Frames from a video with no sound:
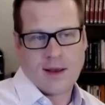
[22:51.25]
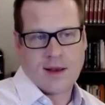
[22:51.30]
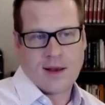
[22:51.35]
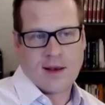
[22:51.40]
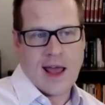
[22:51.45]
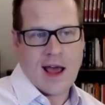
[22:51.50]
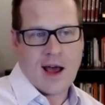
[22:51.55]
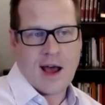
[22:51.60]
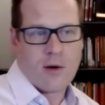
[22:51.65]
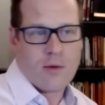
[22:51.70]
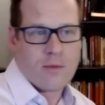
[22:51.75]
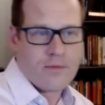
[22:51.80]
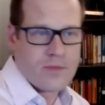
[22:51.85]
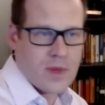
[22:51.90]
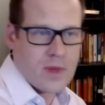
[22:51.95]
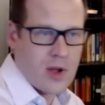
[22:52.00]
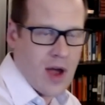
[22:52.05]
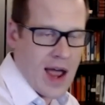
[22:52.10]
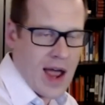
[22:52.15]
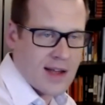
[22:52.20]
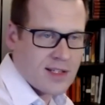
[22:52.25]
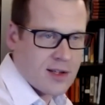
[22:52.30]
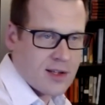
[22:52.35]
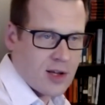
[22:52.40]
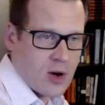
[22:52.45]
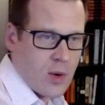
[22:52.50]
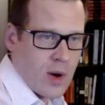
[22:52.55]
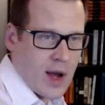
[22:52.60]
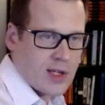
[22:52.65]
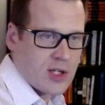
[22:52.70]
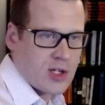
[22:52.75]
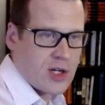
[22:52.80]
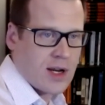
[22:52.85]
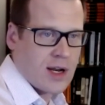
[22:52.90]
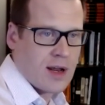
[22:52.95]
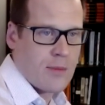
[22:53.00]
Now, you asked the question